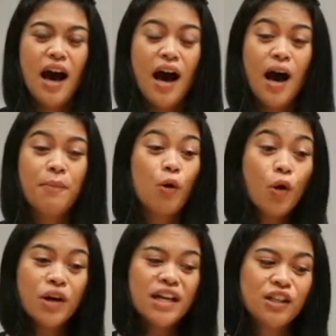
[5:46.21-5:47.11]

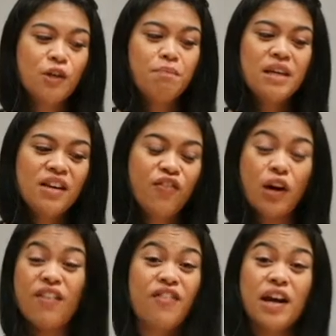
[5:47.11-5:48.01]
Or it could be for
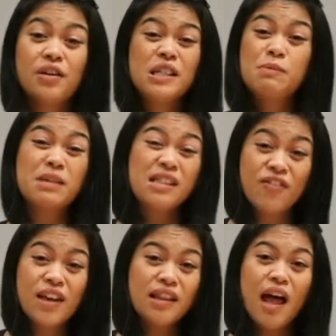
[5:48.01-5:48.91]
a very
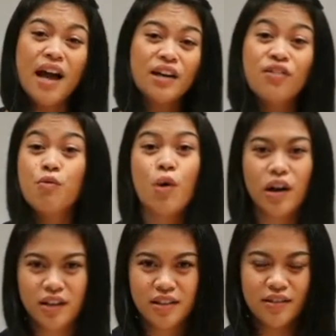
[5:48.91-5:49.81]
specific line of
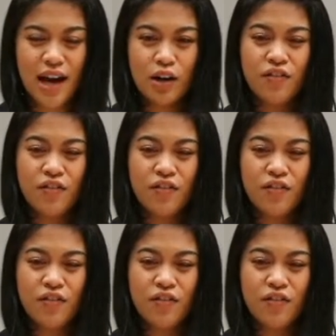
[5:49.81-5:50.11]
work, right?